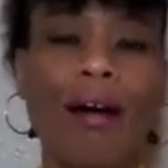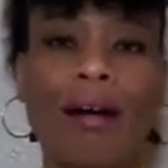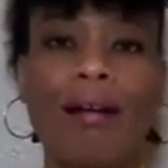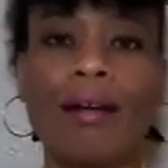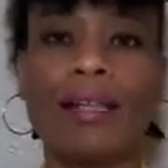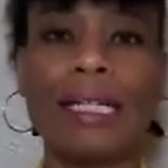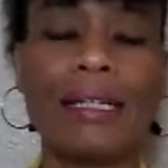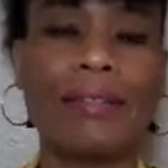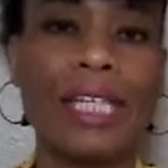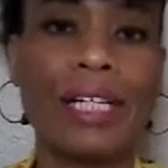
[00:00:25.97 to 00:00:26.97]
all
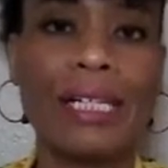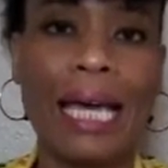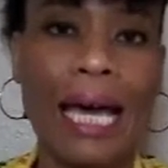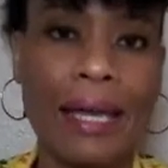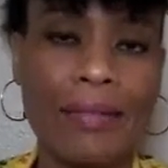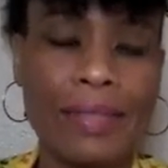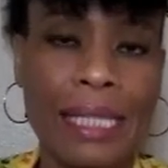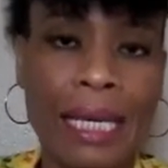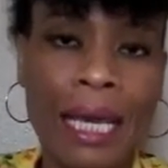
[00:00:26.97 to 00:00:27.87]
of their lives.